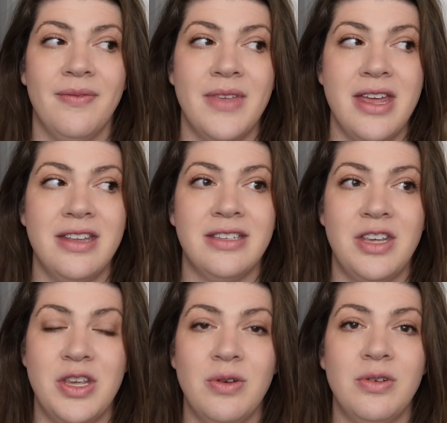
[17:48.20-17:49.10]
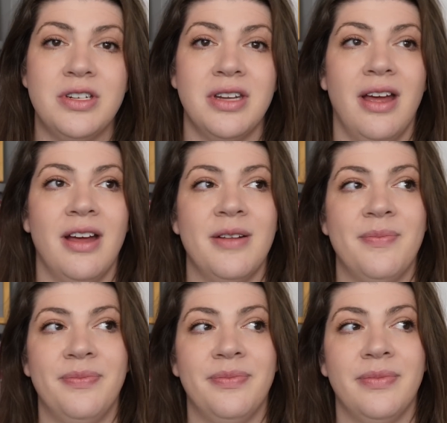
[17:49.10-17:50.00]
is a huge
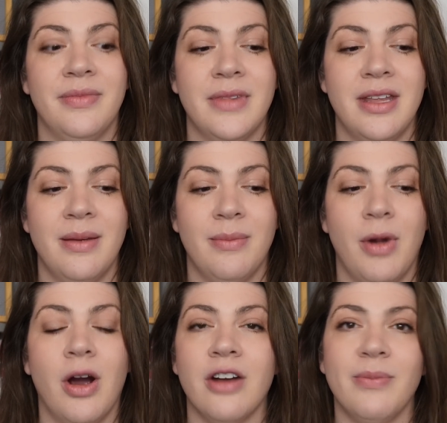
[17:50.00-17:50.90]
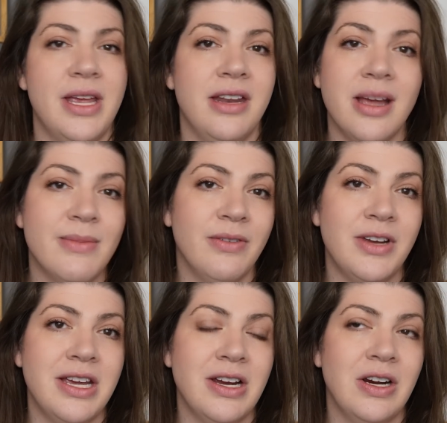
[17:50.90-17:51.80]
part of my income
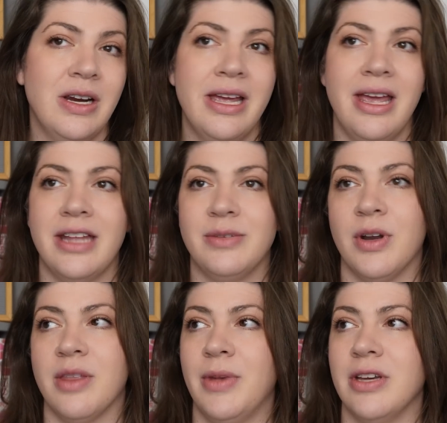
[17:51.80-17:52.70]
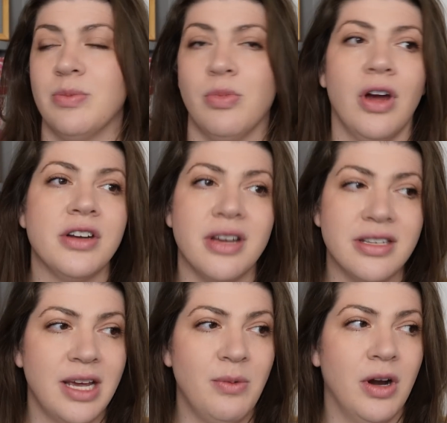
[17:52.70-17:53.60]
every year. It's one of the biggest
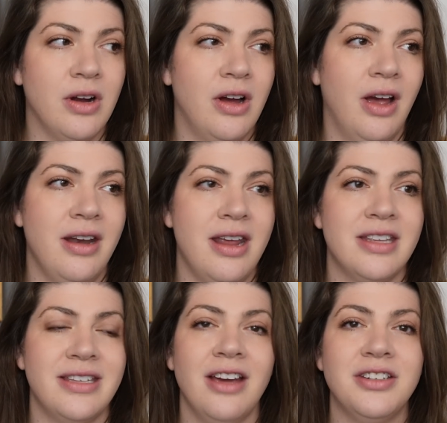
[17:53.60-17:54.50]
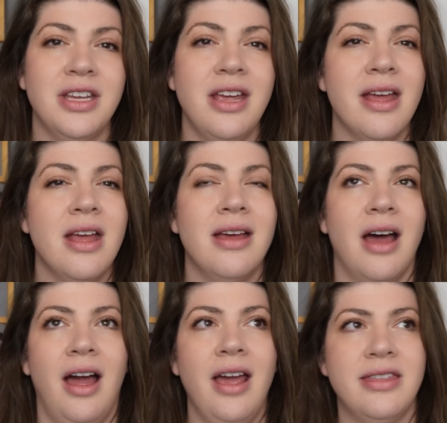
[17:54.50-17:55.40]
projects I work on. It is actually,
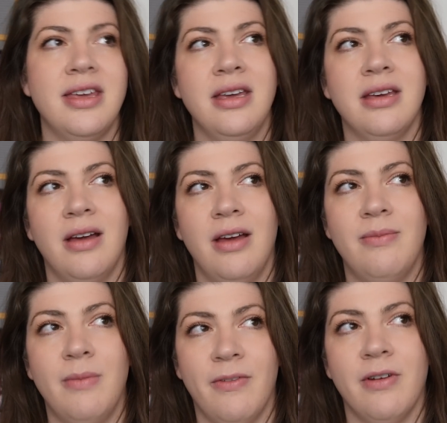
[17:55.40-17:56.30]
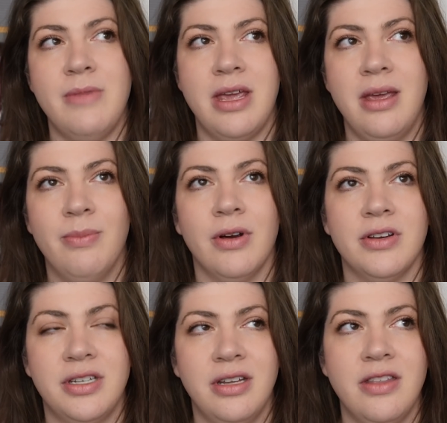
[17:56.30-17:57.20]
I think, for me
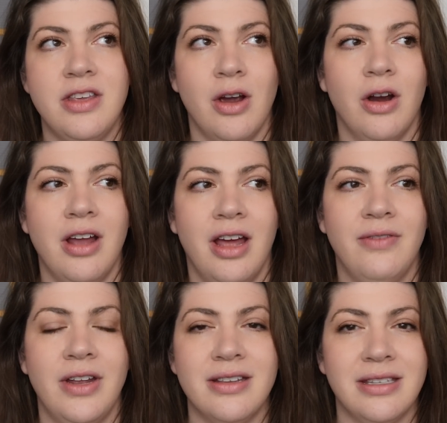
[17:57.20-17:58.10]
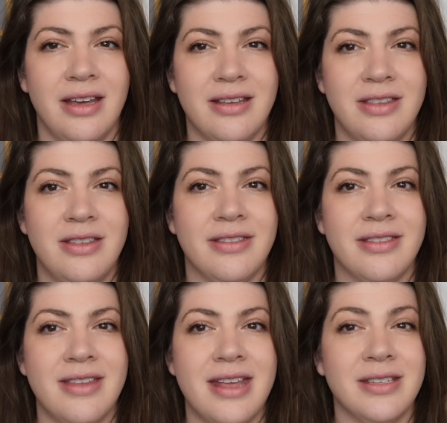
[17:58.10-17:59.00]
personally, the yarn advent is
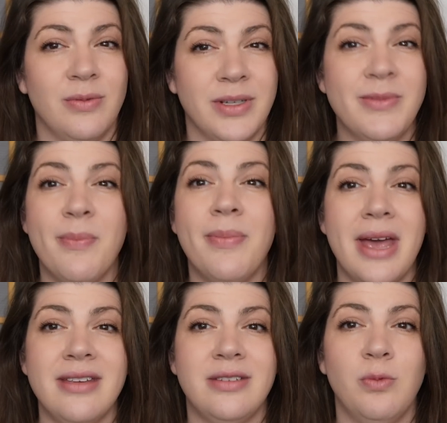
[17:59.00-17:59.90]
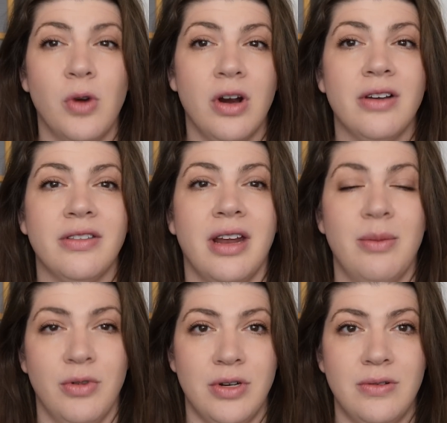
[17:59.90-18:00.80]
it's some of the best work that I
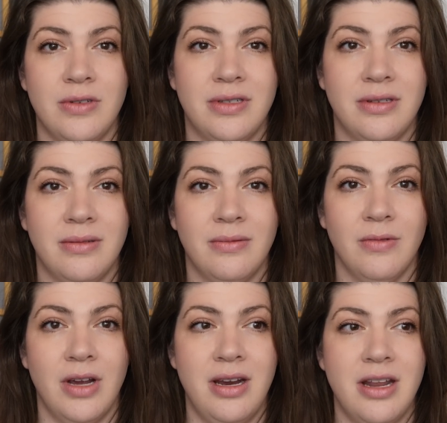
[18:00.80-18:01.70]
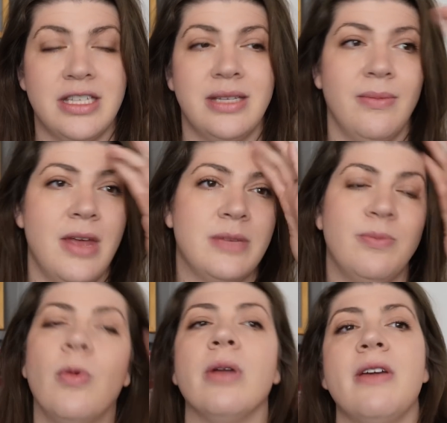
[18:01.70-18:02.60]
produce, right? It's
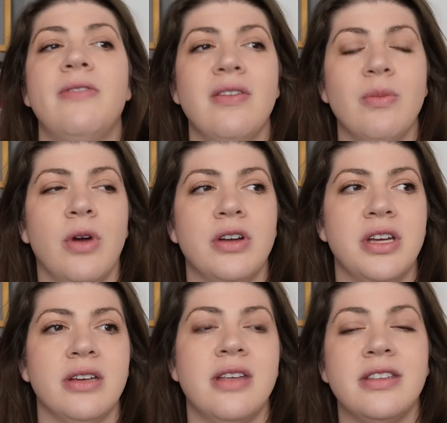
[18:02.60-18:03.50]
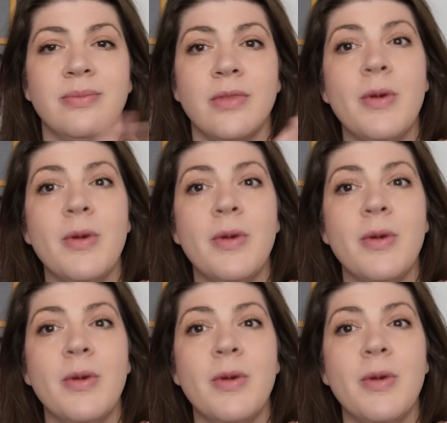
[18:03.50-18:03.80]
one of my favorite projects. It's the